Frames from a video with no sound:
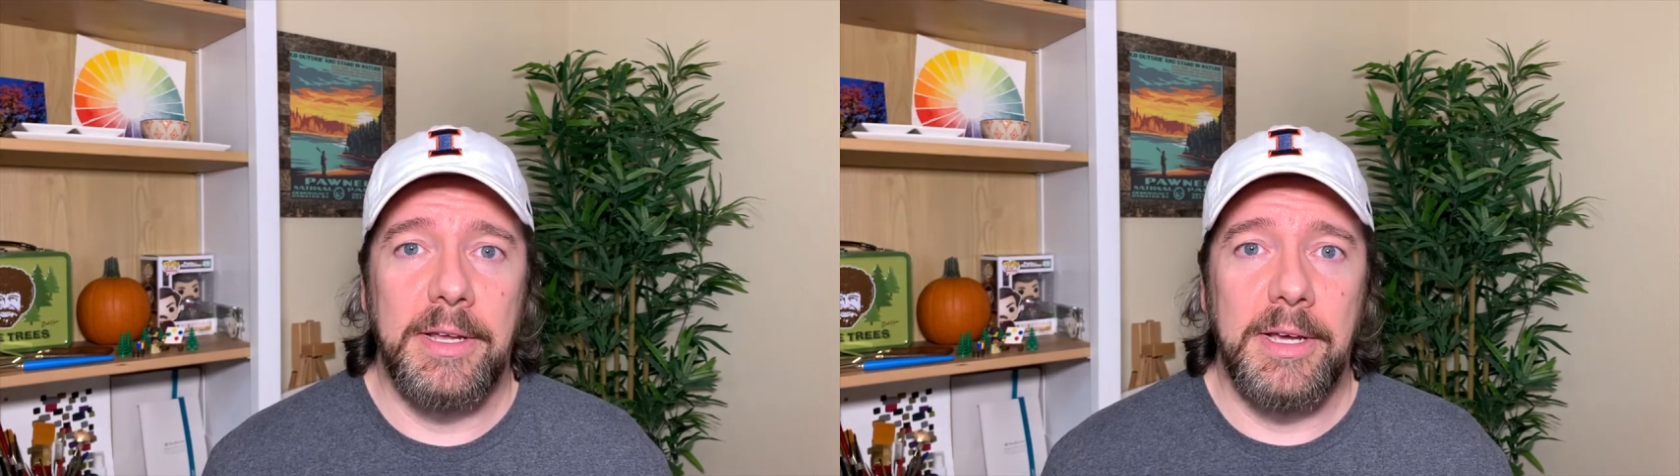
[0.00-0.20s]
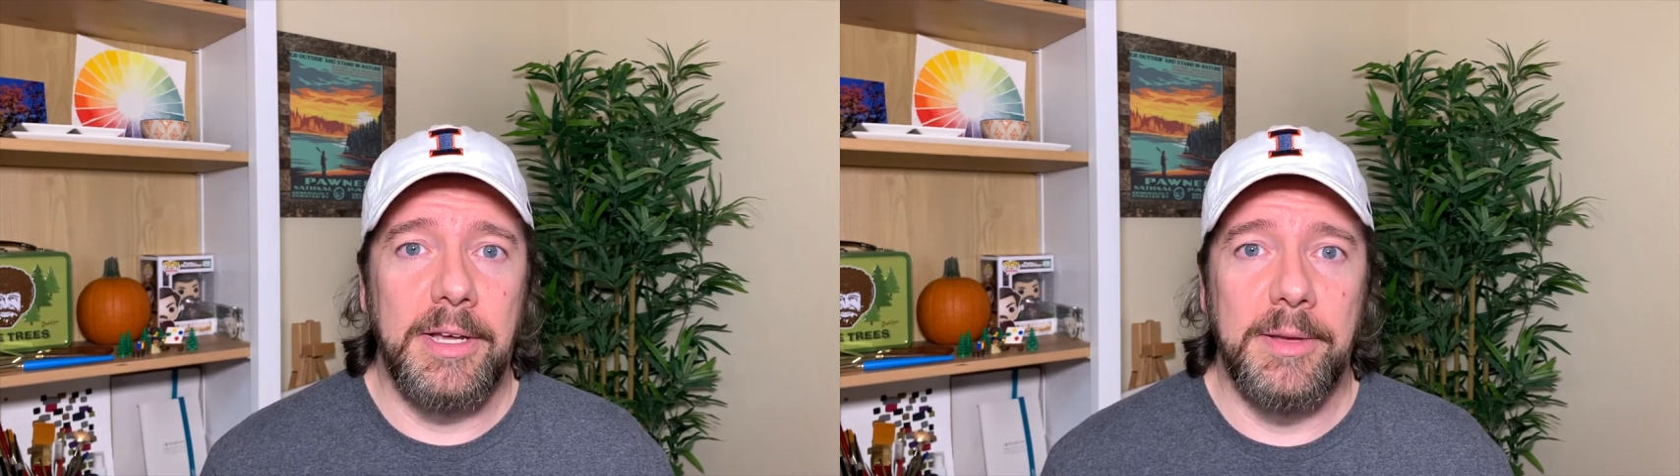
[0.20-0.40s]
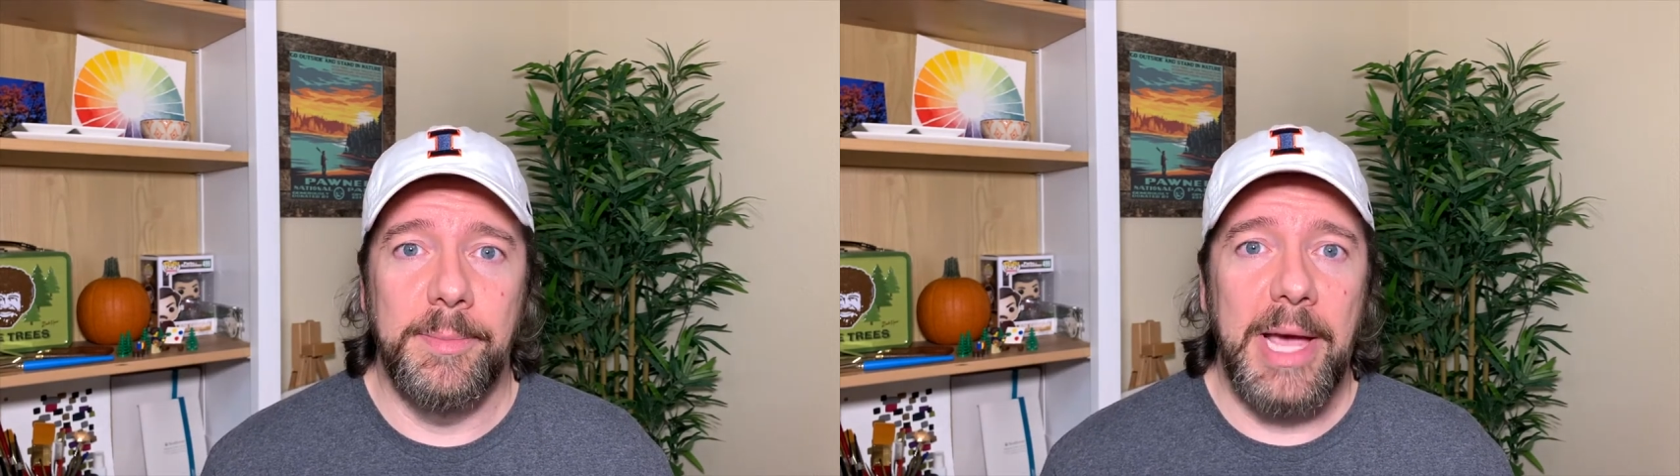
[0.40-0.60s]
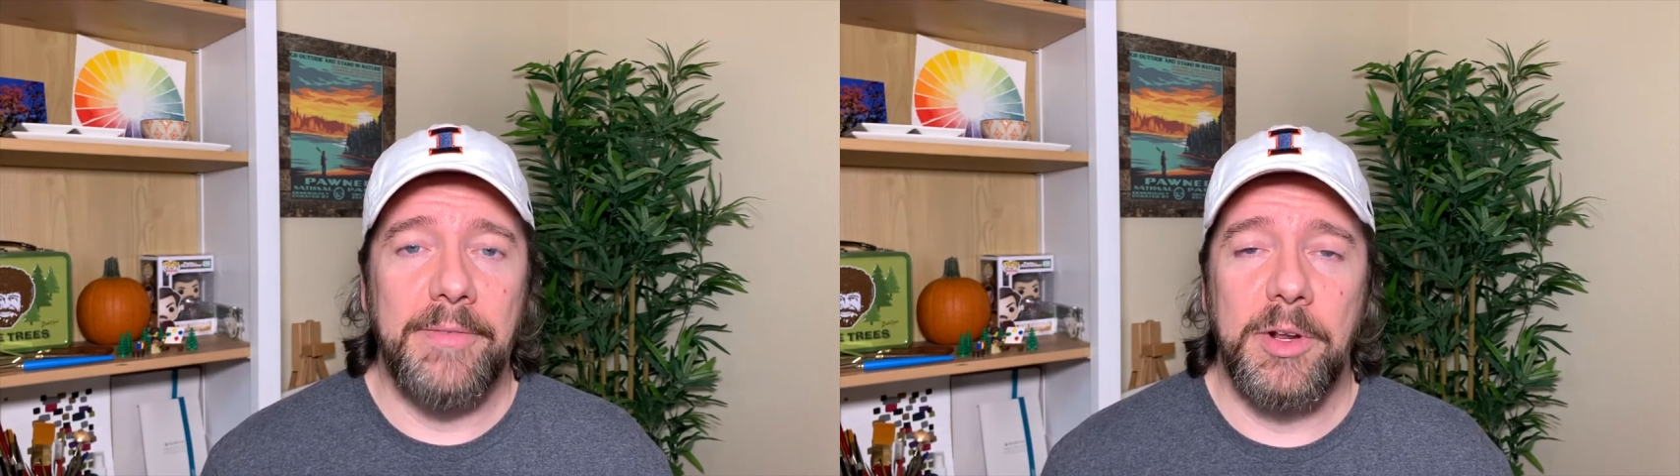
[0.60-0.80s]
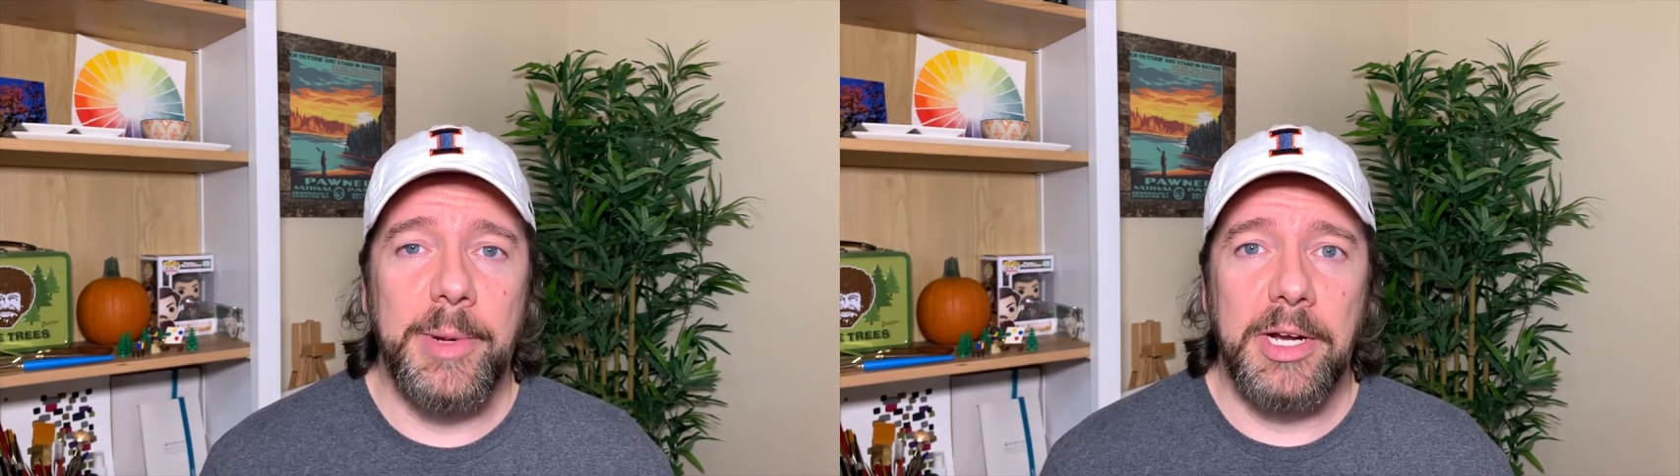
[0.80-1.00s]

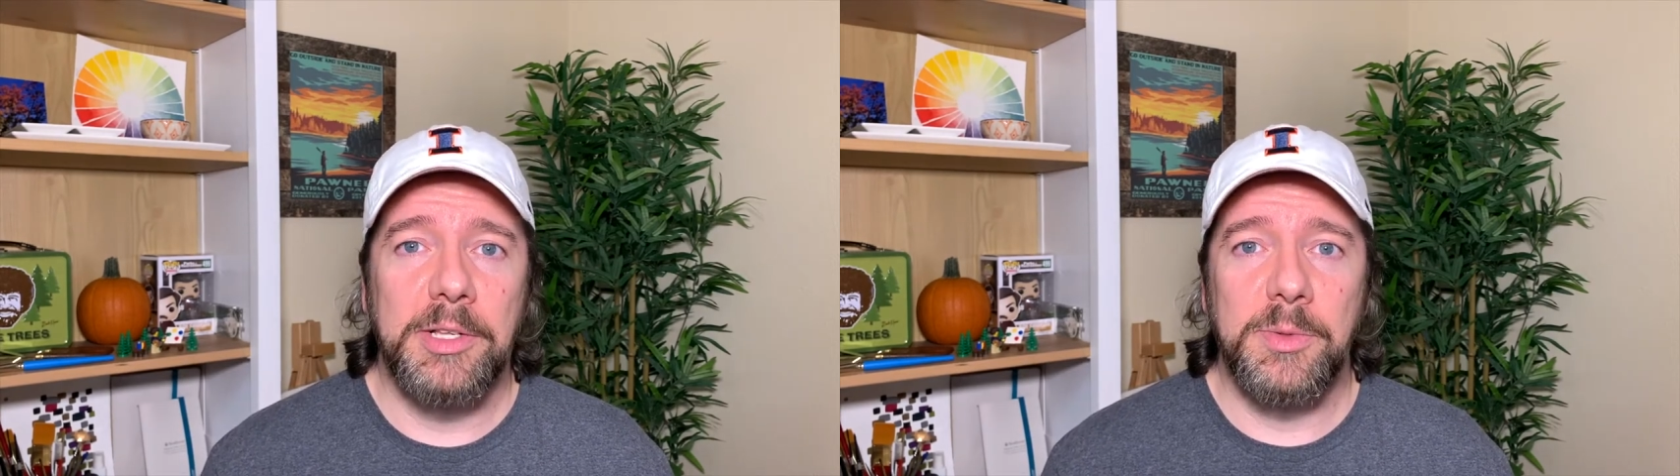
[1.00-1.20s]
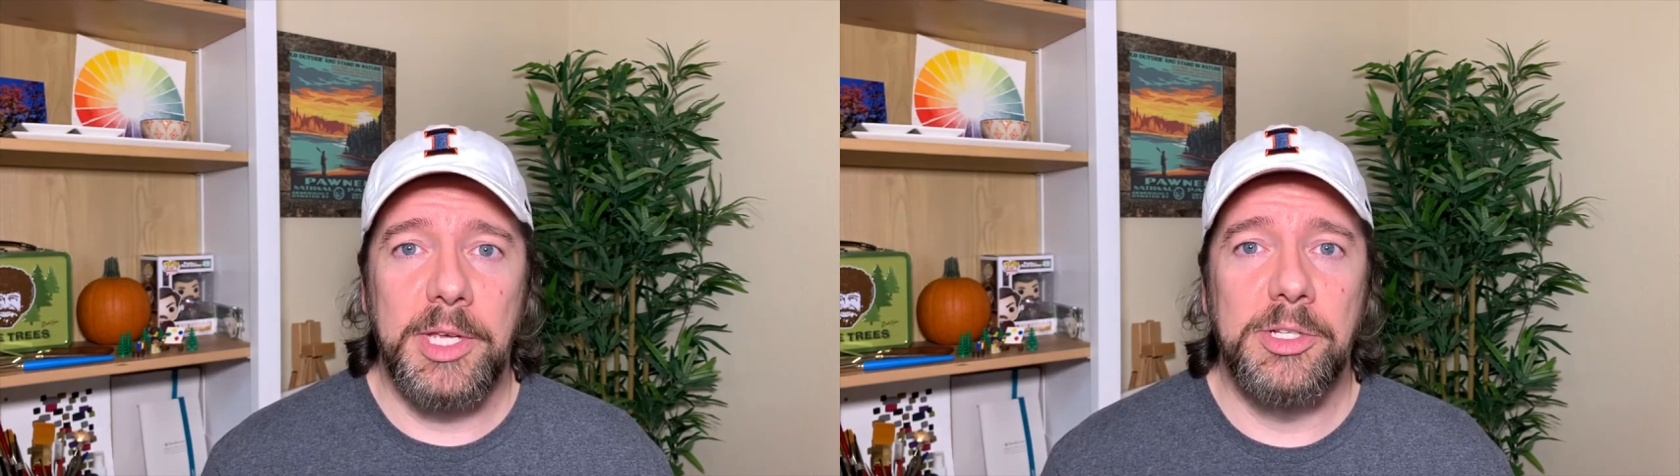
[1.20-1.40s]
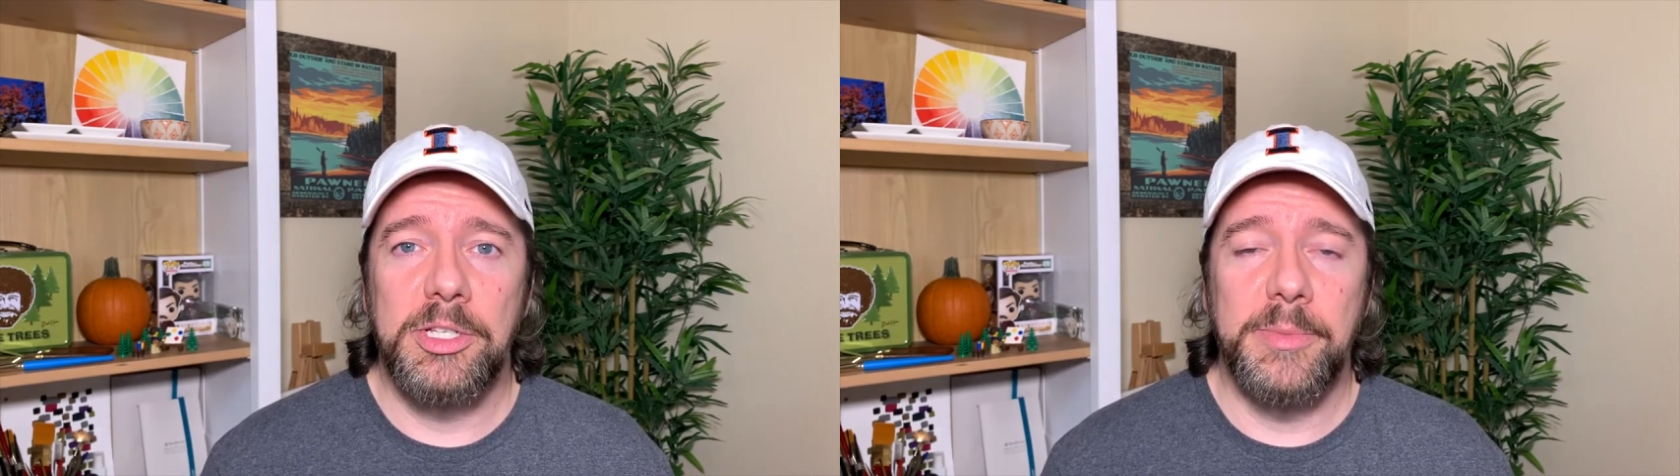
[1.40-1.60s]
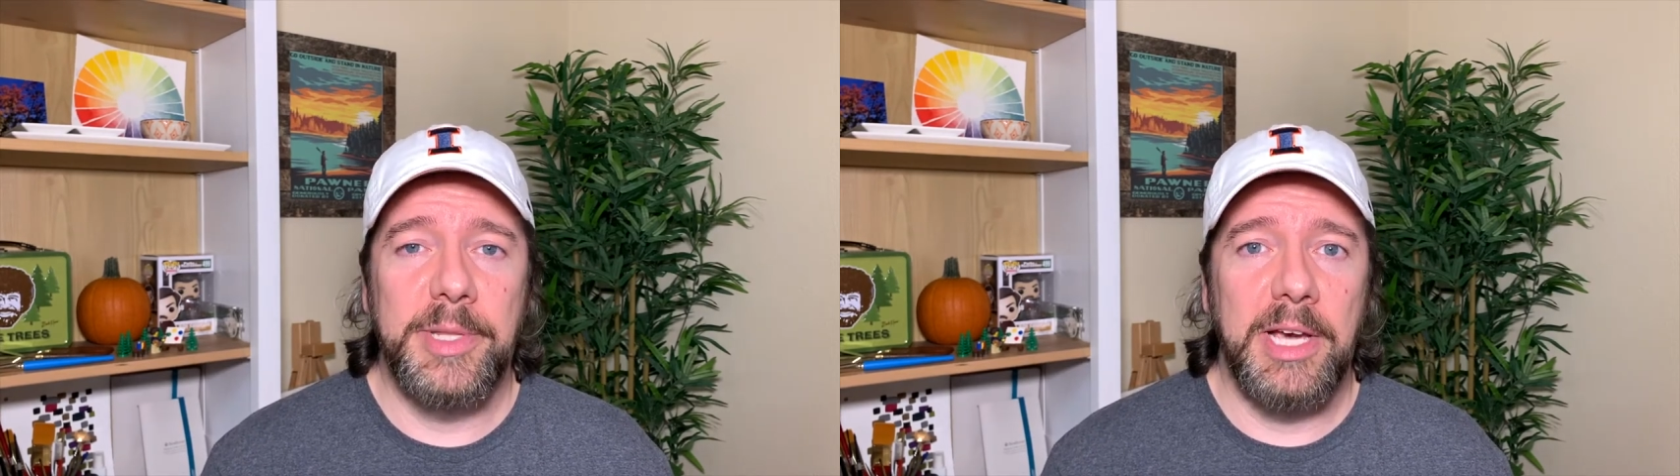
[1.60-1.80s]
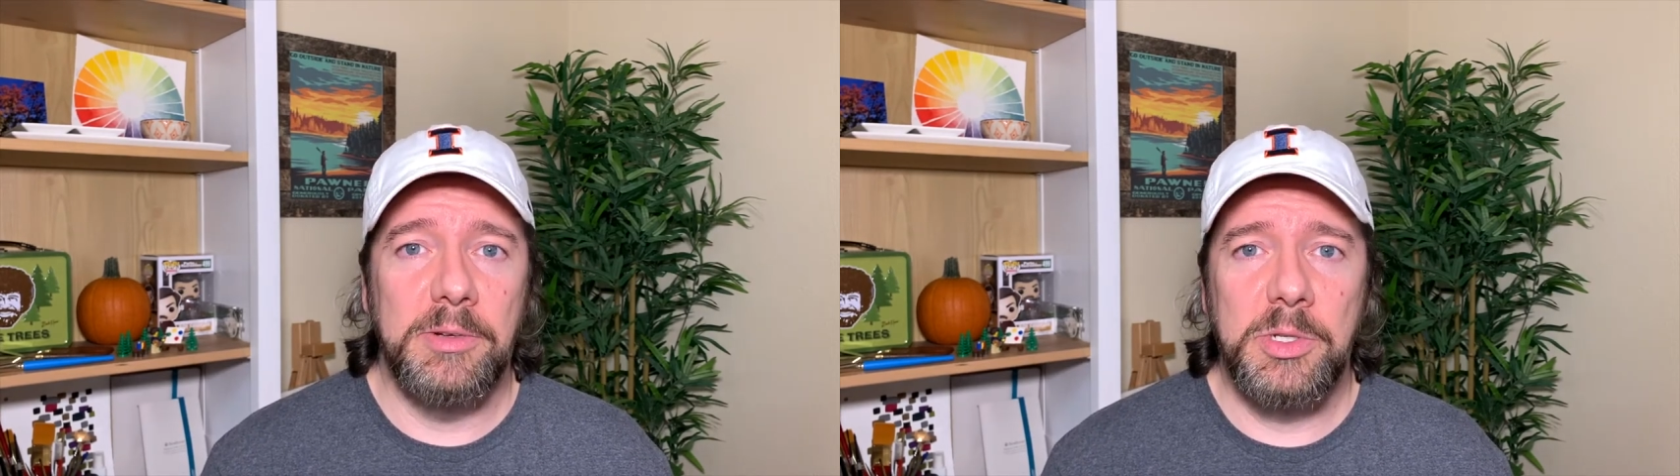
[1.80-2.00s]
African-Americans' relationship to
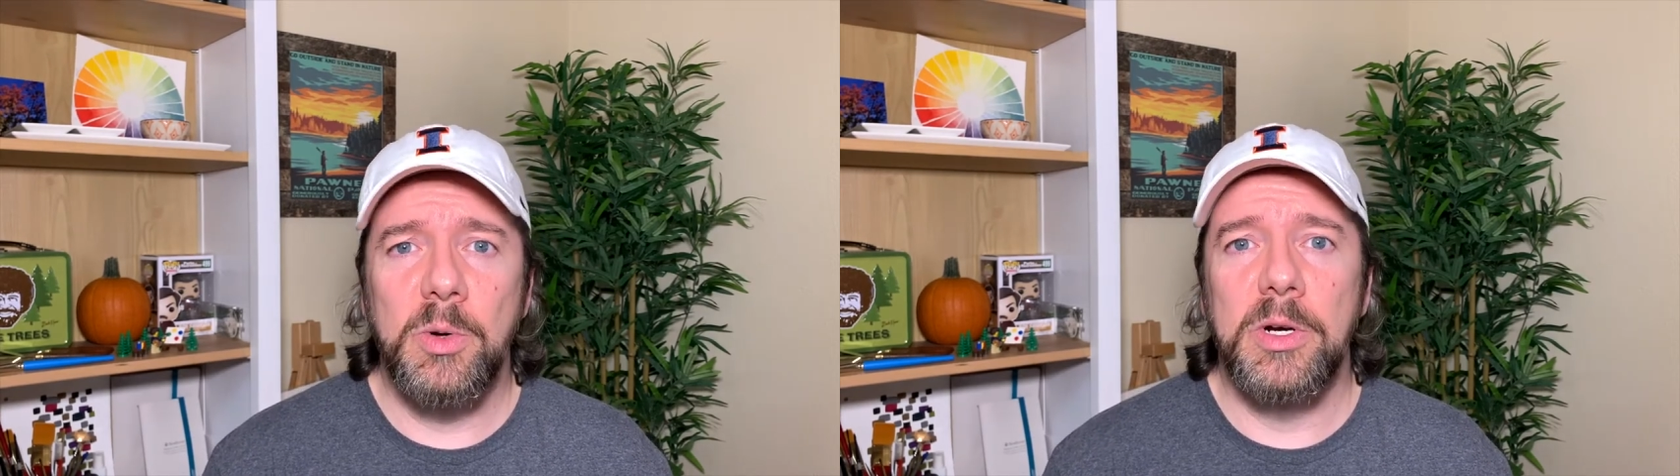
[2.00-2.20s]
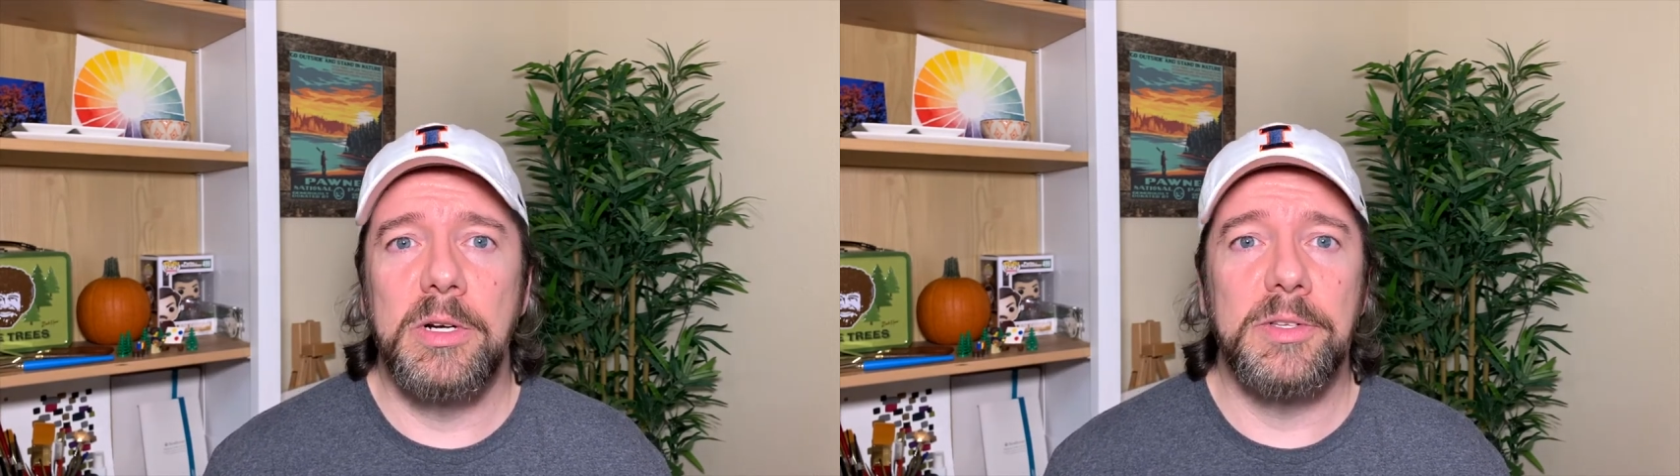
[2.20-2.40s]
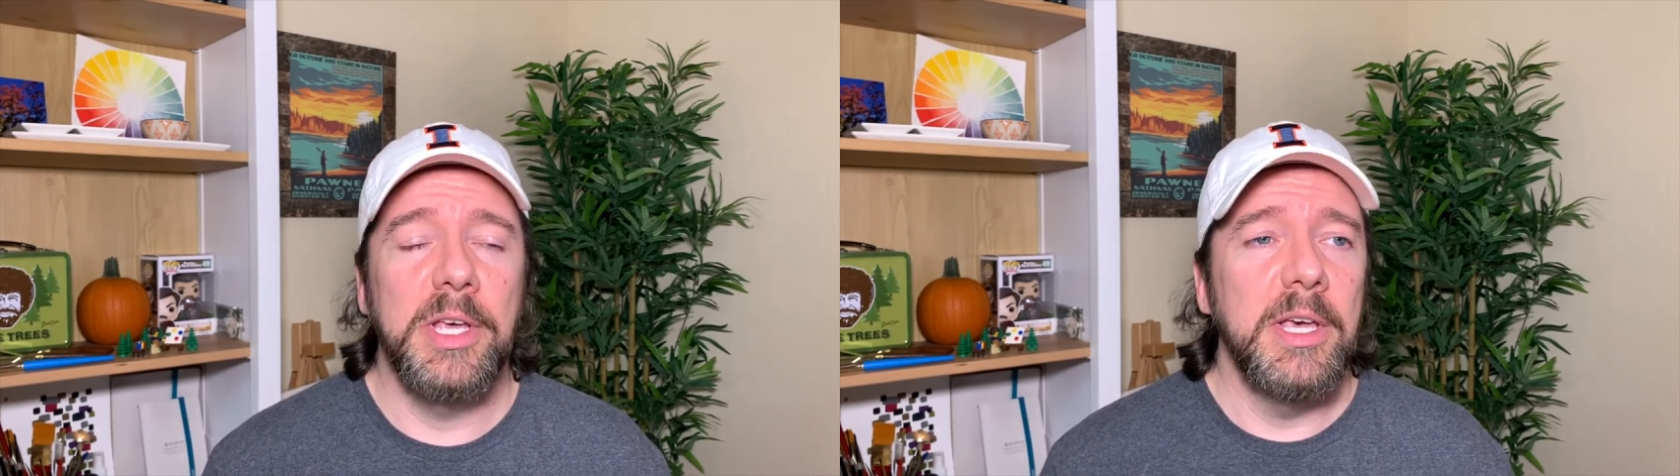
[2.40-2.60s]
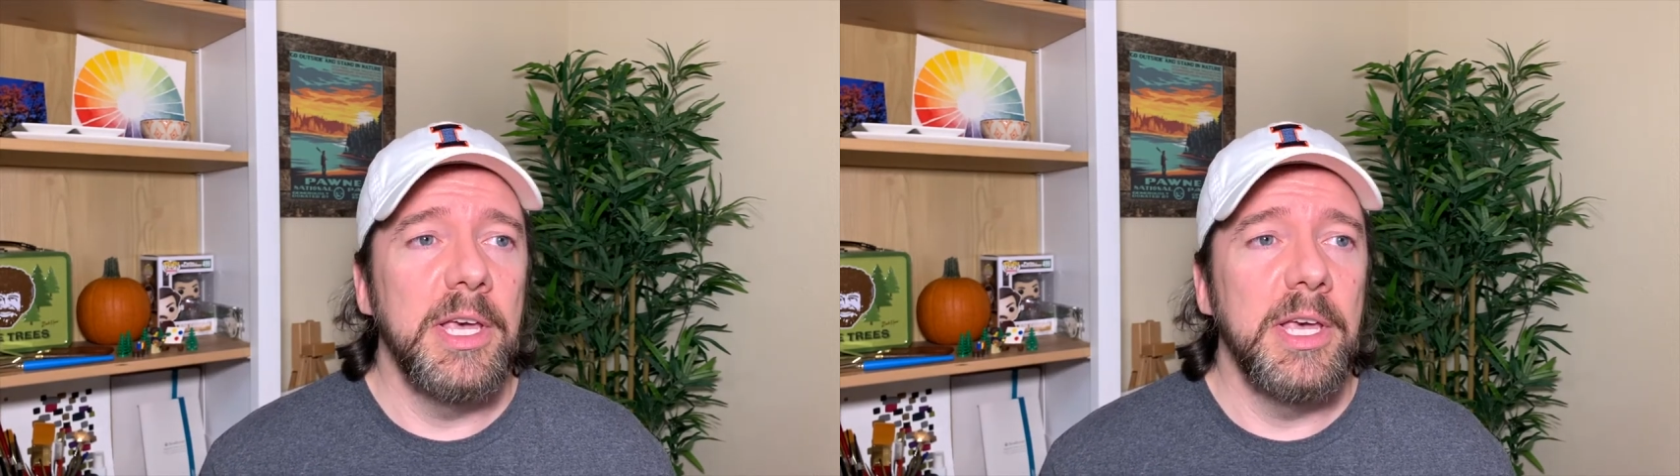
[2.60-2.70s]
the outdoors.